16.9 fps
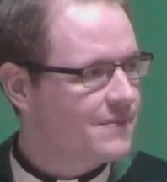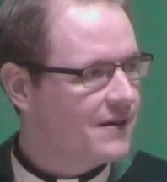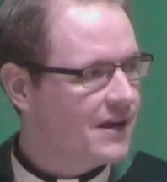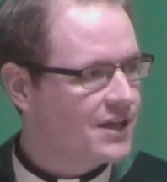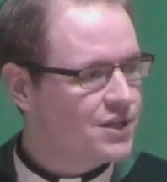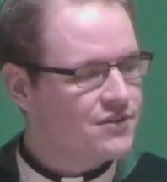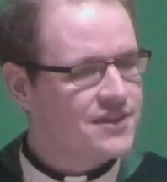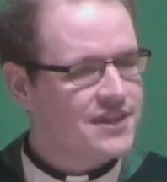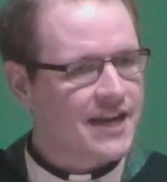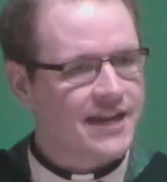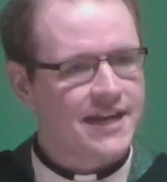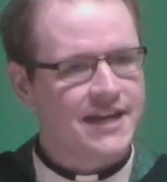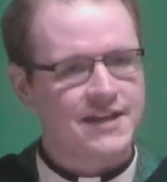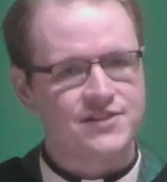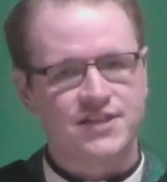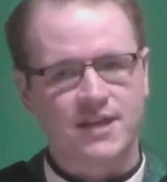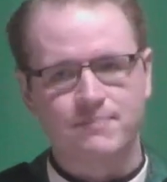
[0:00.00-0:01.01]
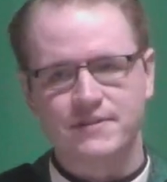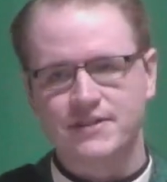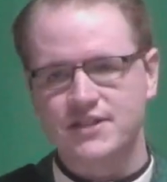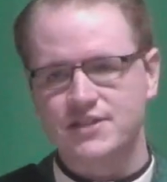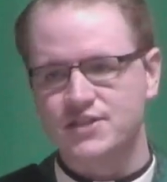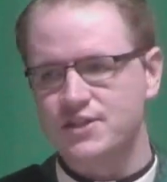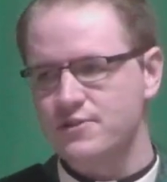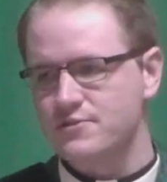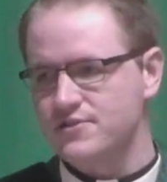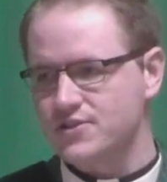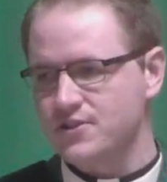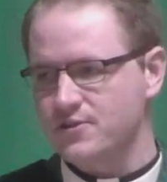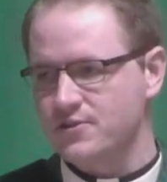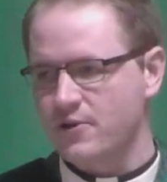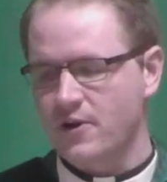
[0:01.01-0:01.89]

I knew that I needed something to do to,